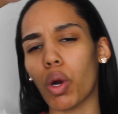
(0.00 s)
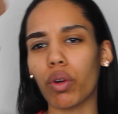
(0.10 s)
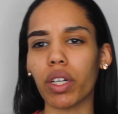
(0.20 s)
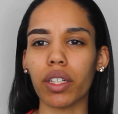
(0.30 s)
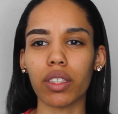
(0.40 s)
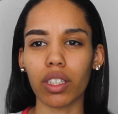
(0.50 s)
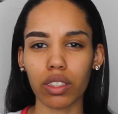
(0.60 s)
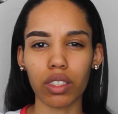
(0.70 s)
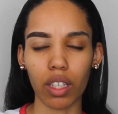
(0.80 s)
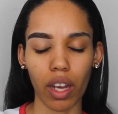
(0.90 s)
mocha.
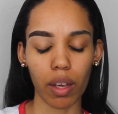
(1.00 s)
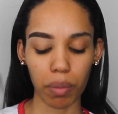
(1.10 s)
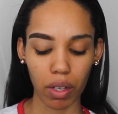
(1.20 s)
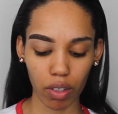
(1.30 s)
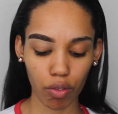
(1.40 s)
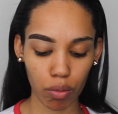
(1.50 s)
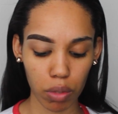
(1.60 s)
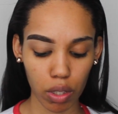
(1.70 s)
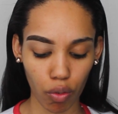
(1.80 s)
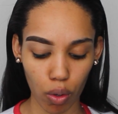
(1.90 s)
That's the name of it from
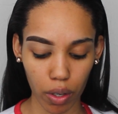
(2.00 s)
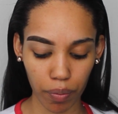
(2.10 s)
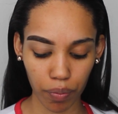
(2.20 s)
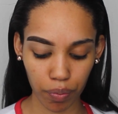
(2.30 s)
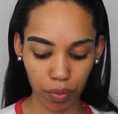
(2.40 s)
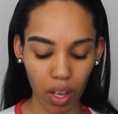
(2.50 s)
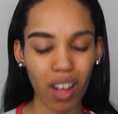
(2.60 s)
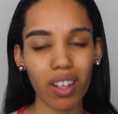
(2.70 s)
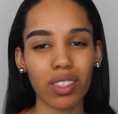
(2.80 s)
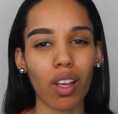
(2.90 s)
Sephora.
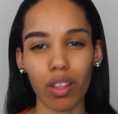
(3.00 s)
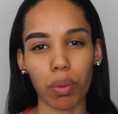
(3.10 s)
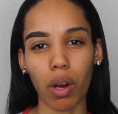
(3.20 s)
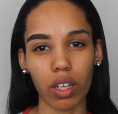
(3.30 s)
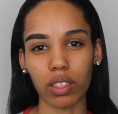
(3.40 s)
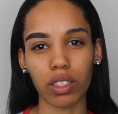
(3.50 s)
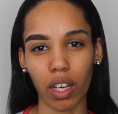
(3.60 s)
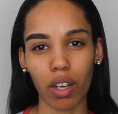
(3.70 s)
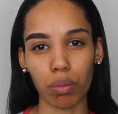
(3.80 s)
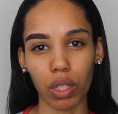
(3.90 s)
I'll list all the products
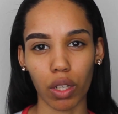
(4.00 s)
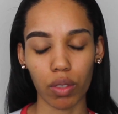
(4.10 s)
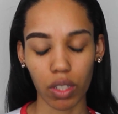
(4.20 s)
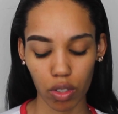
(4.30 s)
down below in the